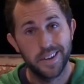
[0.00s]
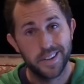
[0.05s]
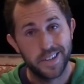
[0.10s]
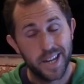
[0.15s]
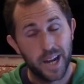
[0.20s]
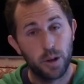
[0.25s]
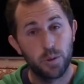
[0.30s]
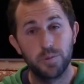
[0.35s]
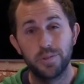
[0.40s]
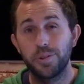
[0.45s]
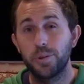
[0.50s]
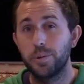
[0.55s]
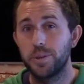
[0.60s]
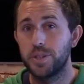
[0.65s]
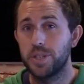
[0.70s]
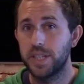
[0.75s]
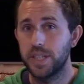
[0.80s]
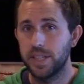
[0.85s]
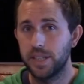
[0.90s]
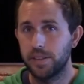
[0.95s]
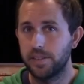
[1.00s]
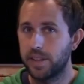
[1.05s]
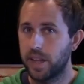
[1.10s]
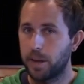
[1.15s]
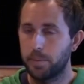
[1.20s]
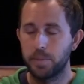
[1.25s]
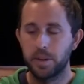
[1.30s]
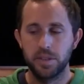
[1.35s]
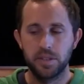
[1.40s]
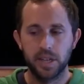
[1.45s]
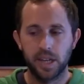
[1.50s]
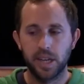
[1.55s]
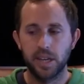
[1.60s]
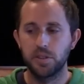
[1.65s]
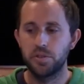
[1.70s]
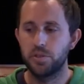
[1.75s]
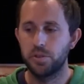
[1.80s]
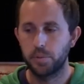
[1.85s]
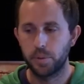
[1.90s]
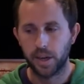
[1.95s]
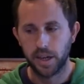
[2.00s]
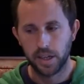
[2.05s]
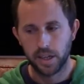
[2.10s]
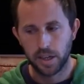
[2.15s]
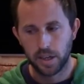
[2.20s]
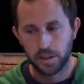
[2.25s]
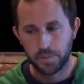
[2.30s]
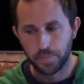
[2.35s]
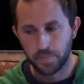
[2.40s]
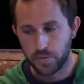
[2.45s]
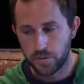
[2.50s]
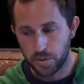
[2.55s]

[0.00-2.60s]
down to a T that I'm going to dig into right now.